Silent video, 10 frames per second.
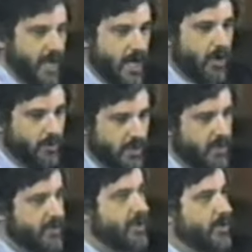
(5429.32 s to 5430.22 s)

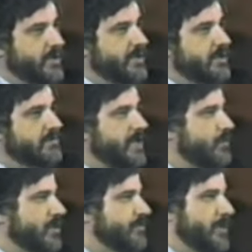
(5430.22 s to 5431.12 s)
now, you know, in their
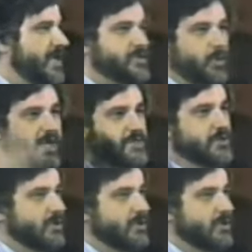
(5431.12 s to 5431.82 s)
anywhere from late 20s